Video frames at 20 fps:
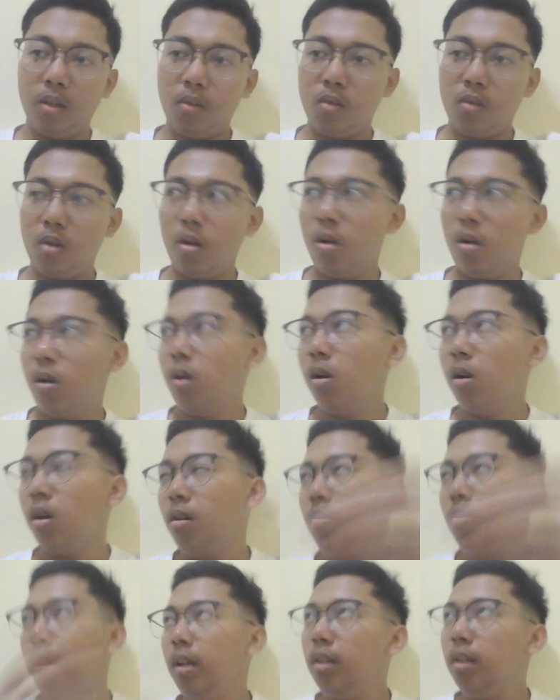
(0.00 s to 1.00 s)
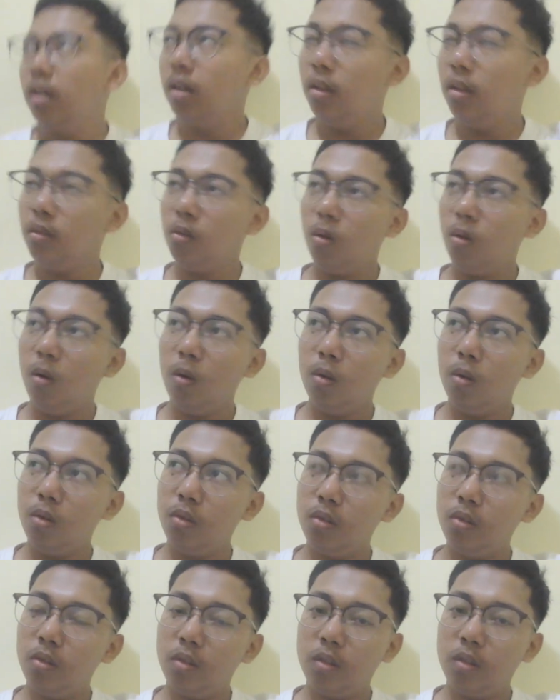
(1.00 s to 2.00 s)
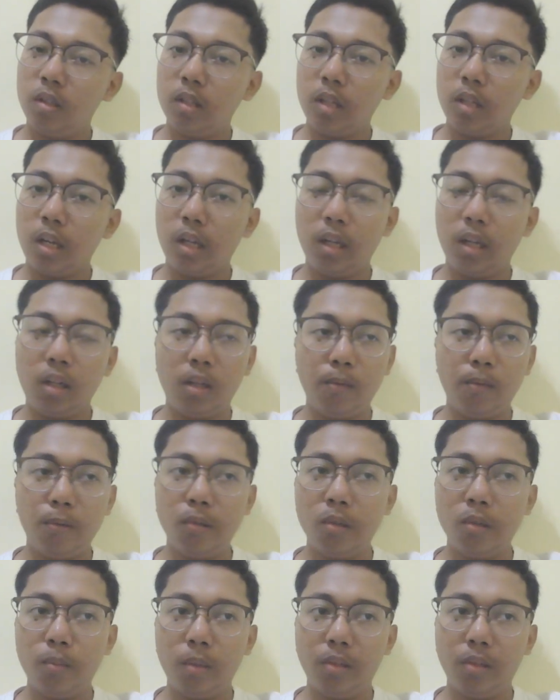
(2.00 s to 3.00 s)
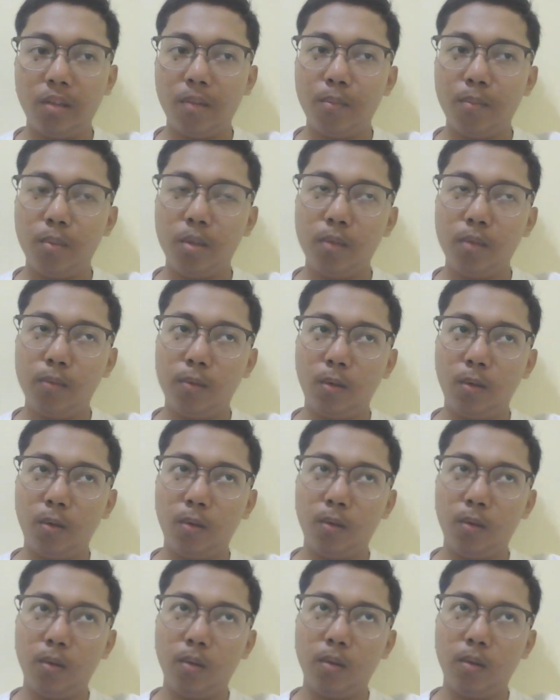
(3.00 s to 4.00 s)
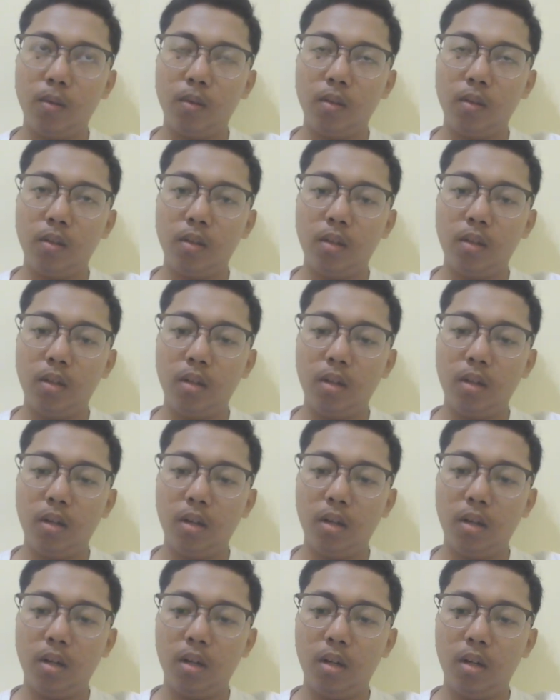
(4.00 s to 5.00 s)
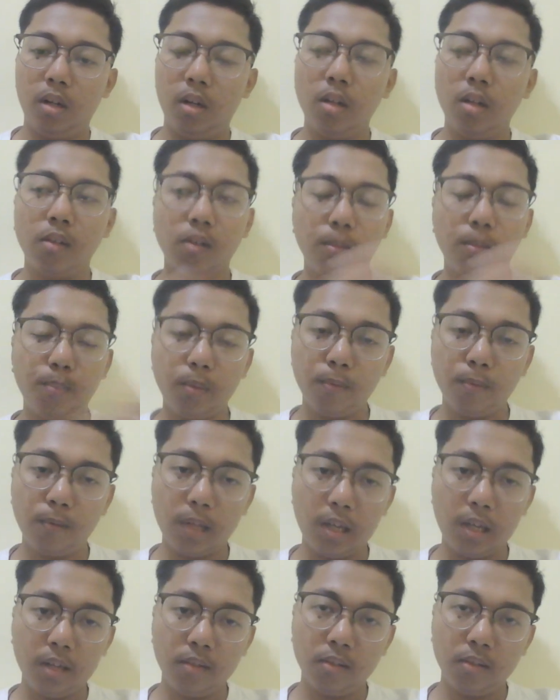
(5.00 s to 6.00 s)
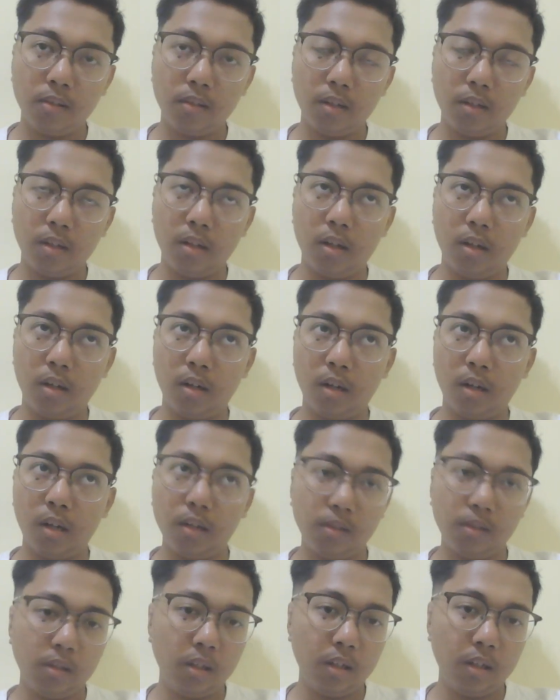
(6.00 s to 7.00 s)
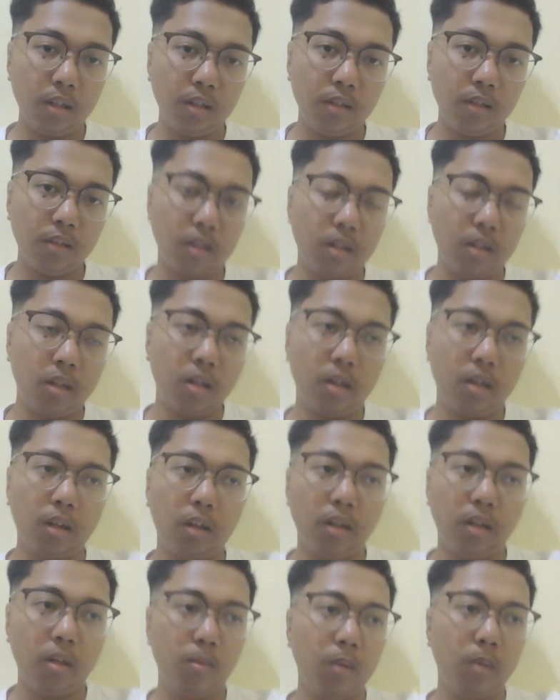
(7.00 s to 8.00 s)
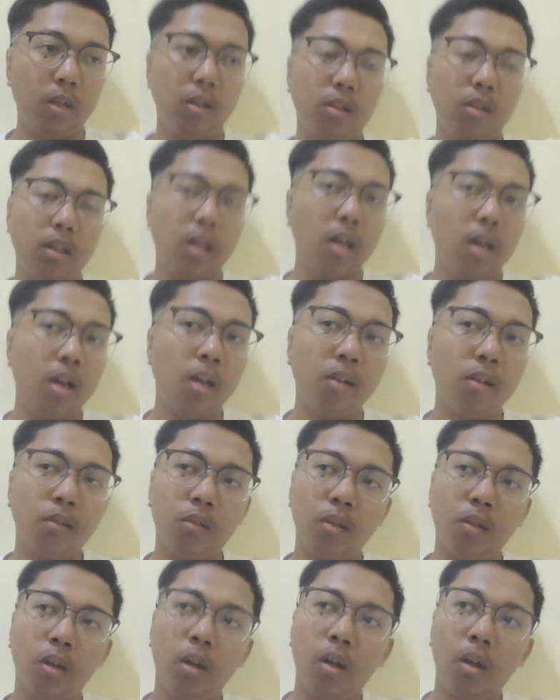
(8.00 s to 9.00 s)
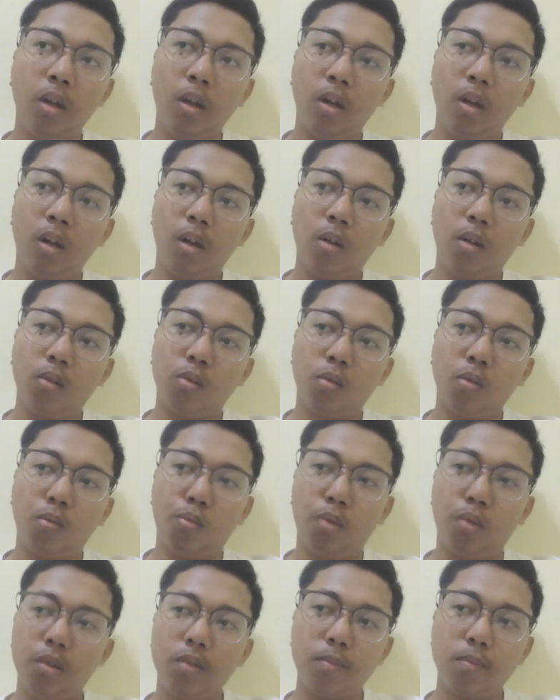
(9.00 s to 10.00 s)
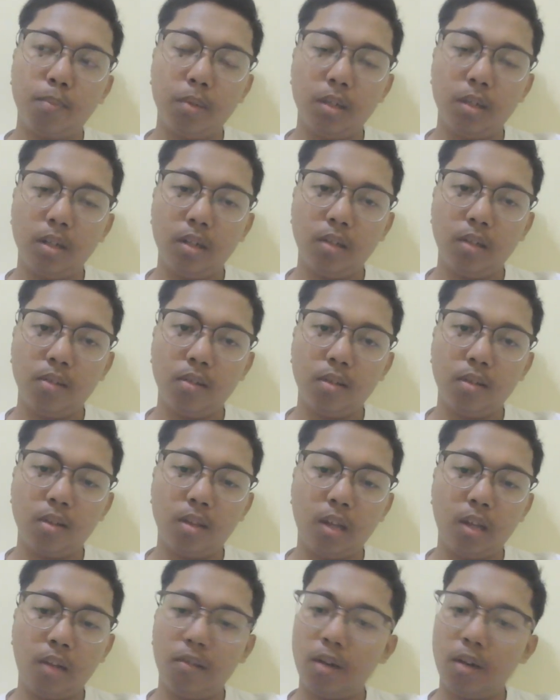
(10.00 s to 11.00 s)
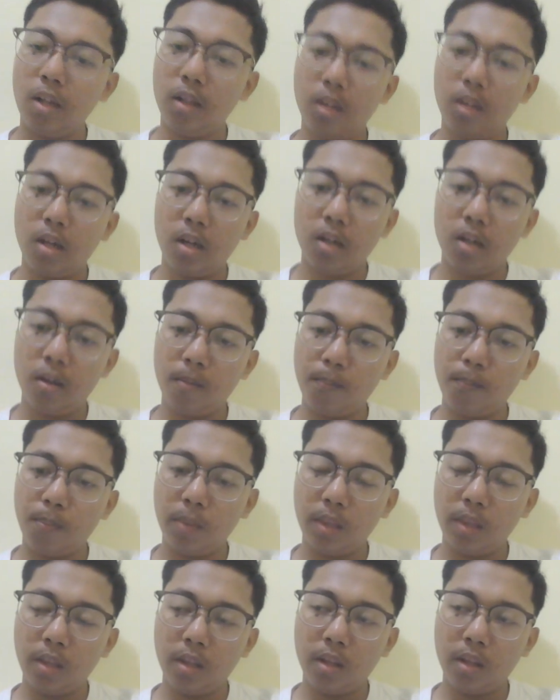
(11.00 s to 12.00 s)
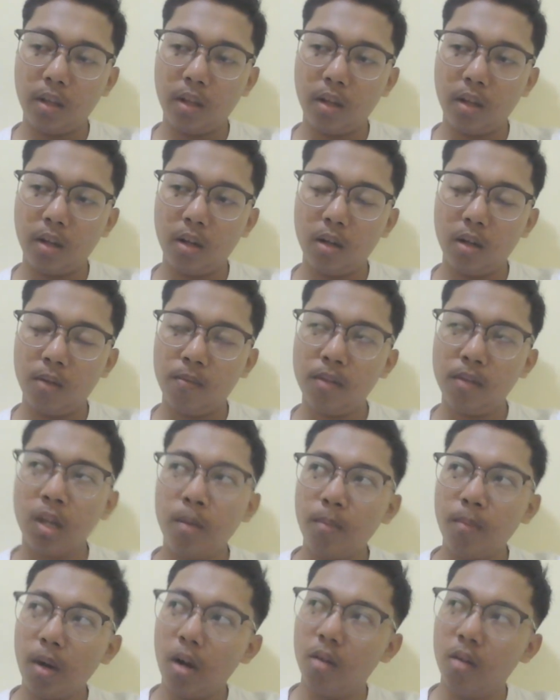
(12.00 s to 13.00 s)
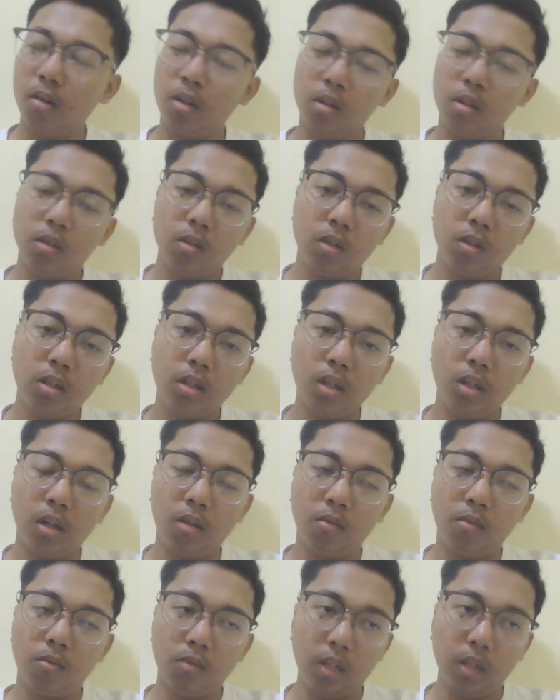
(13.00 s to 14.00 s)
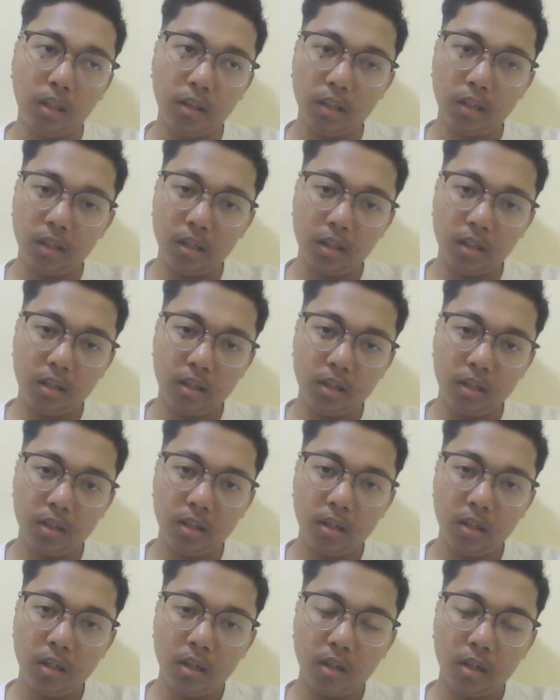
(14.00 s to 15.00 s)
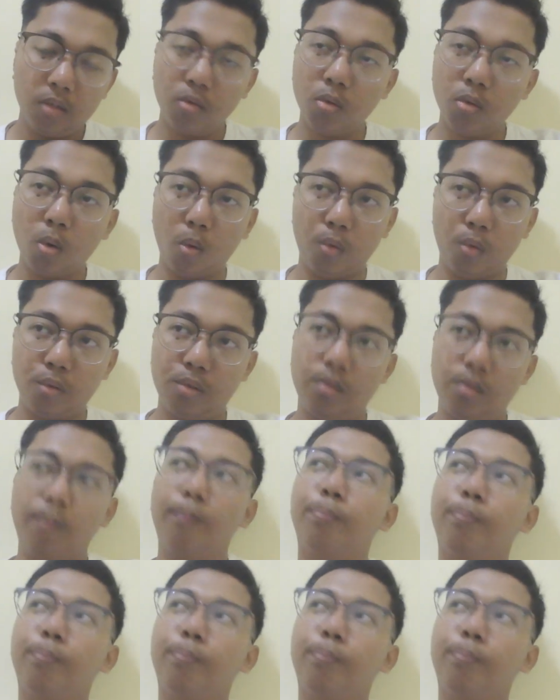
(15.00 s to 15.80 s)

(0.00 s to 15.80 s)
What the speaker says: So written discourse, I can give you some examples for descriptive text, and then essays, and then academical text, also recipes, things like that. All of them are included in written discourse.